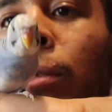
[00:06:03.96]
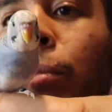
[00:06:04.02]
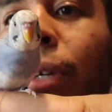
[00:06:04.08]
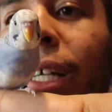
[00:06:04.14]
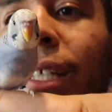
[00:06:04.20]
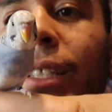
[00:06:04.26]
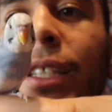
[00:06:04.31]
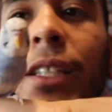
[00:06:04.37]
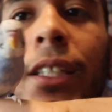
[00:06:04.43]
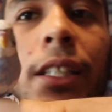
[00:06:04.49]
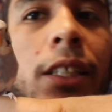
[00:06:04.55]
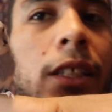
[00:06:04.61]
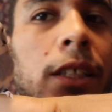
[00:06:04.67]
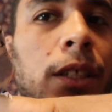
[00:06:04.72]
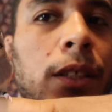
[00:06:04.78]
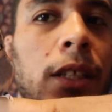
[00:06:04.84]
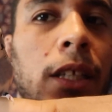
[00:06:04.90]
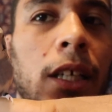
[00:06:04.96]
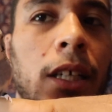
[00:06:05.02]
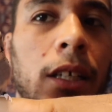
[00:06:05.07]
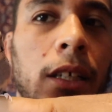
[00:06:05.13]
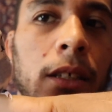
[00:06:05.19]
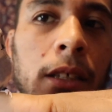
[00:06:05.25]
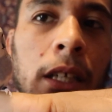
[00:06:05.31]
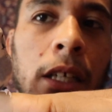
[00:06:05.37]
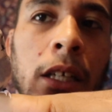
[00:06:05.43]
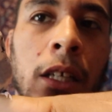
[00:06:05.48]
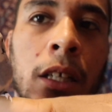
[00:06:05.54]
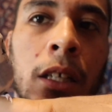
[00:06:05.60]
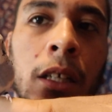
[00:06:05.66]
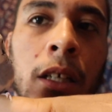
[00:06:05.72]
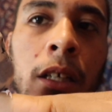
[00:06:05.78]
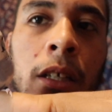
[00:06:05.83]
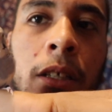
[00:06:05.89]
but I did hear that
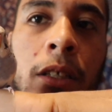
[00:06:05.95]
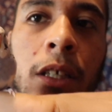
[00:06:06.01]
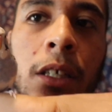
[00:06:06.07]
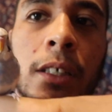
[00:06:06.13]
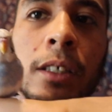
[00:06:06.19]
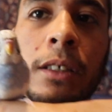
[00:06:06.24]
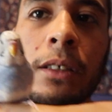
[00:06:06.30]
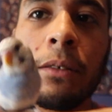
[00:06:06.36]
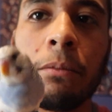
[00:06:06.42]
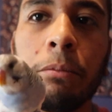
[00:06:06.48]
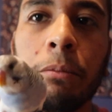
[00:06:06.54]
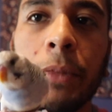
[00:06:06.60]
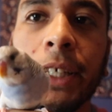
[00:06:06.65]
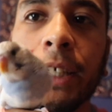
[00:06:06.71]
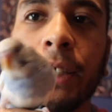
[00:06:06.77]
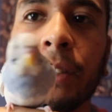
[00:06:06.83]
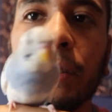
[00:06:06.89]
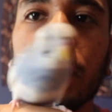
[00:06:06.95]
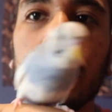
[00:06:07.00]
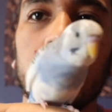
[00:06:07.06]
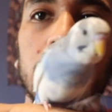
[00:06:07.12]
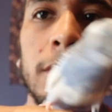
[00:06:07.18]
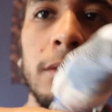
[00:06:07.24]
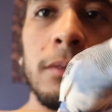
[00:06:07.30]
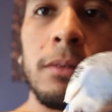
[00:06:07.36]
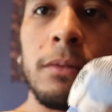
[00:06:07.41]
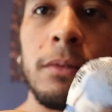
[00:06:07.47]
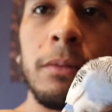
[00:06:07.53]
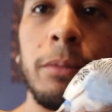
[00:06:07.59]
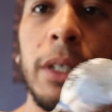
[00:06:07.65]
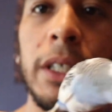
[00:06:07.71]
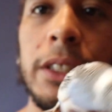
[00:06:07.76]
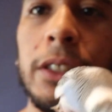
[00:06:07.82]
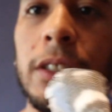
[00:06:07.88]
young male
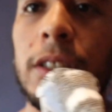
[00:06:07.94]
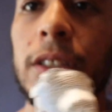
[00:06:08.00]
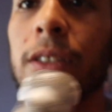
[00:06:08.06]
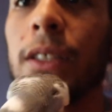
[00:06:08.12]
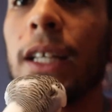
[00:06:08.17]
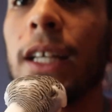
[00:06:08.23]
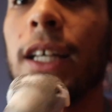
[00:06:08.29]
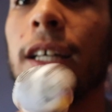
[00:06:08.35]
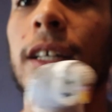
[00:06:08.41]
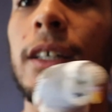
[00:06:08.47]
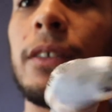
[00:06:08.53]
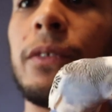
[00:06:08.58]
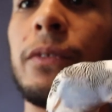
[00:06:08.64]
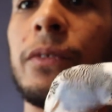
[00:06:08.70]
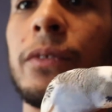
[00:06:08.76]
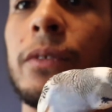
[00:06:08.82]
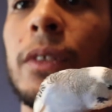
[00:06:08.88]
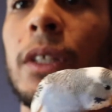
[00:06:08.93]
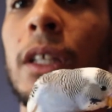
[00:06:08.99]
budgies have